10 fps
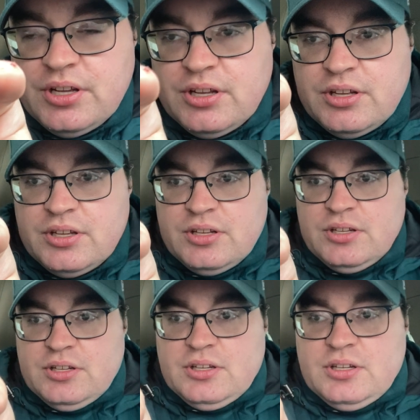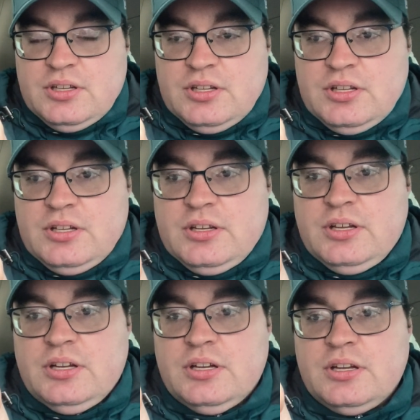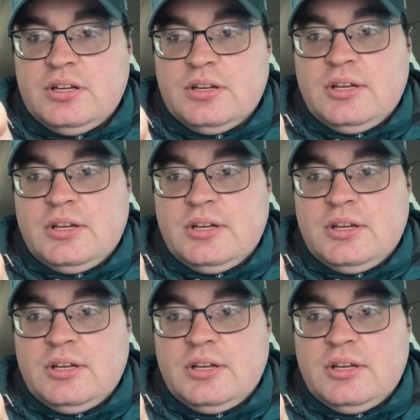(silence)